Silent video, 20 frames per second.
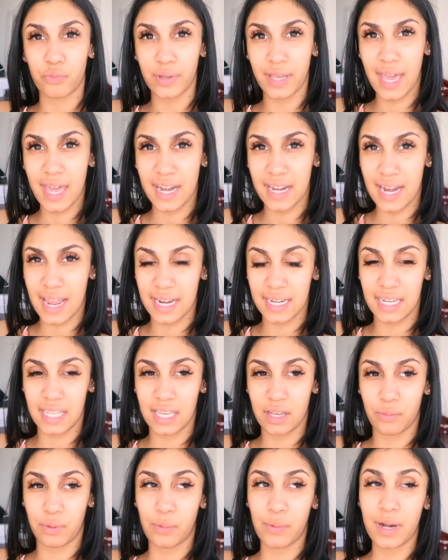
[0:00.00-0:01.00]
We got an
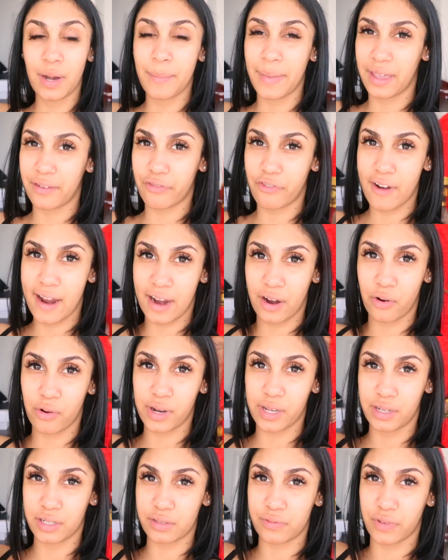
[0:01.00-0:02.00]
idea. We want to make fried
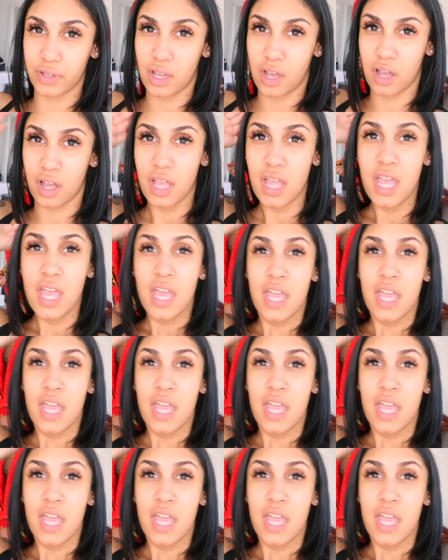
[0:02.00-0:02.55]
Oreos for y'all.